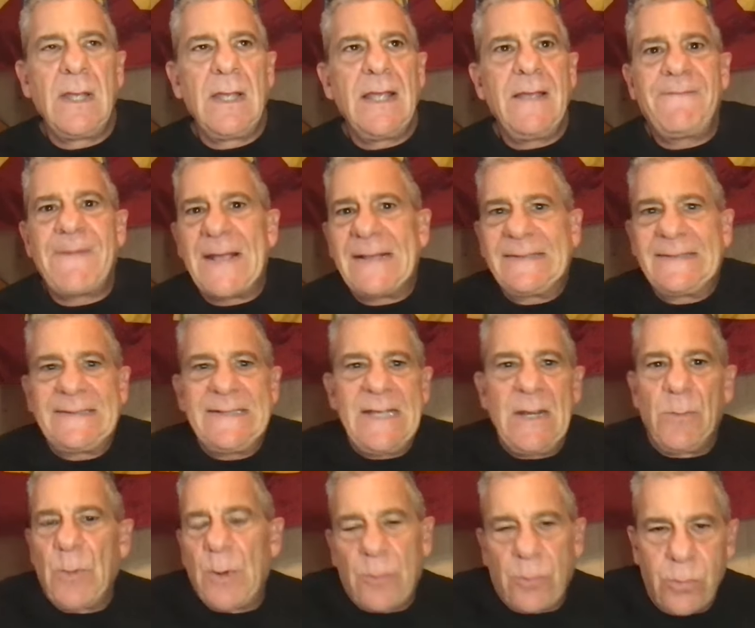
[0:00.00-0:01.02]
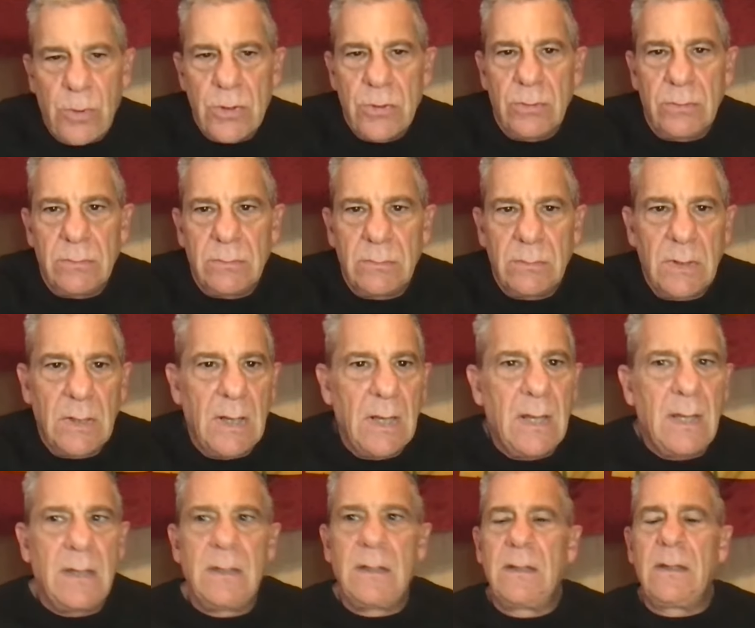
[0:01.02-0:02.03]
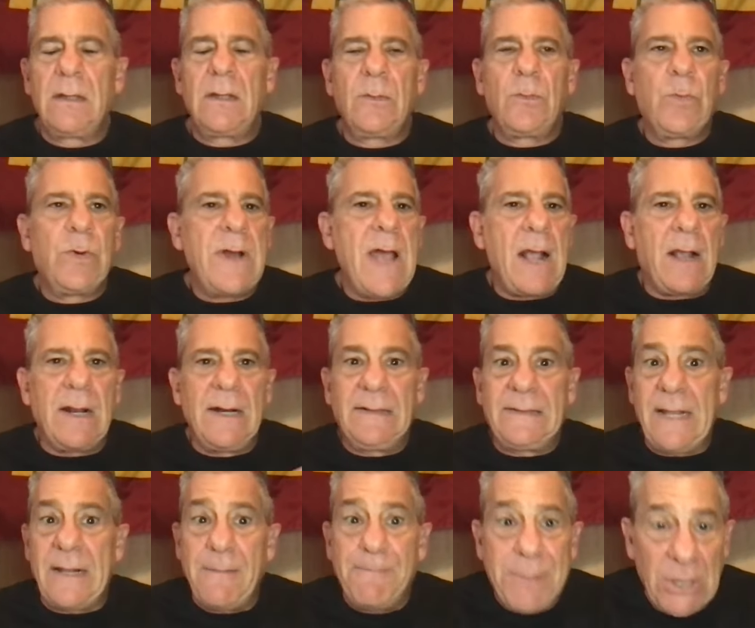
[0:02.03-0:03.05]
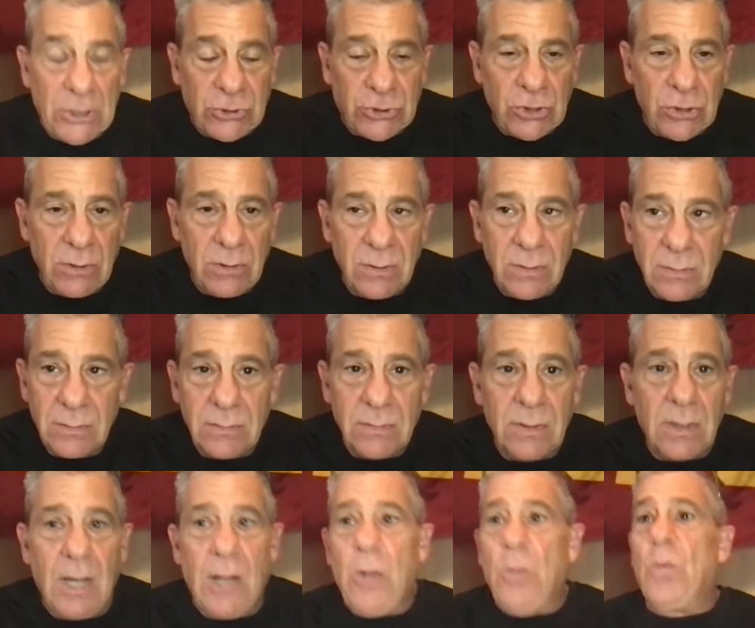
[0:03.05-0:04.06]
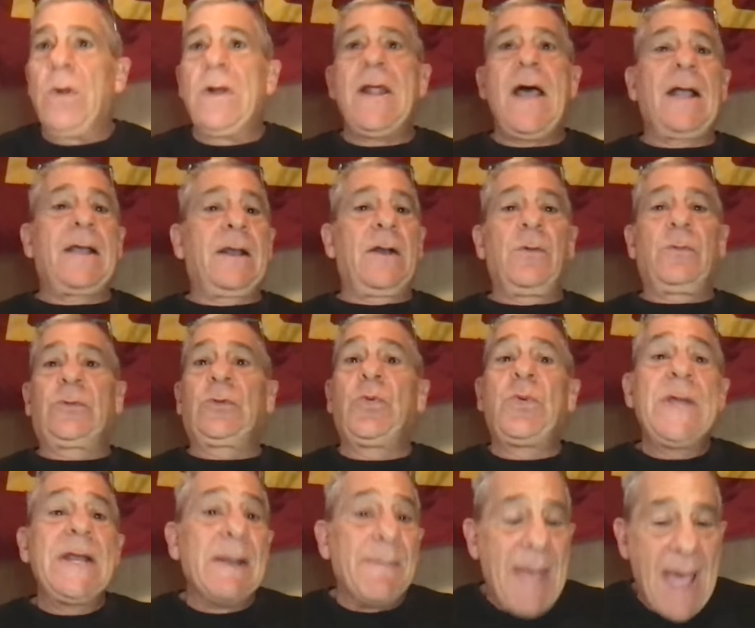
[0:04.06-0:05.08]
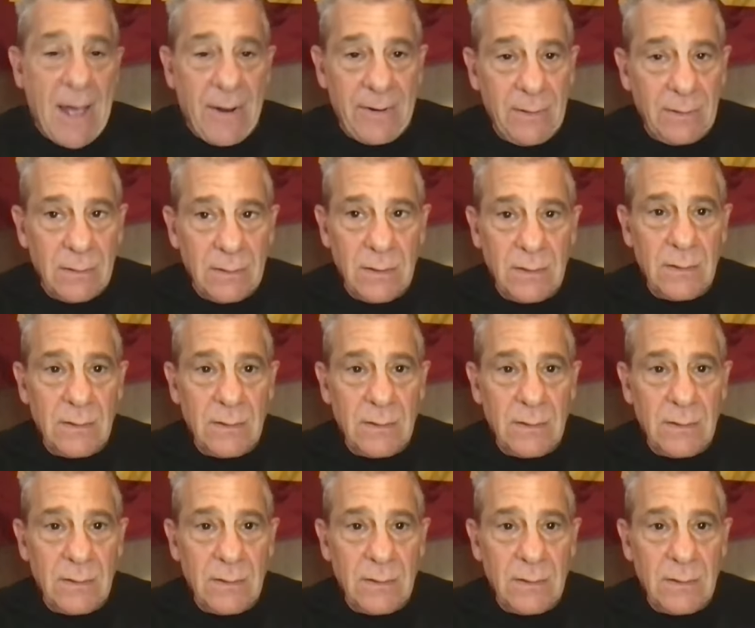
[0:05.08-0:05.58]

If I see a recruit, we're not going to take a picture. We're not going to tweet about it.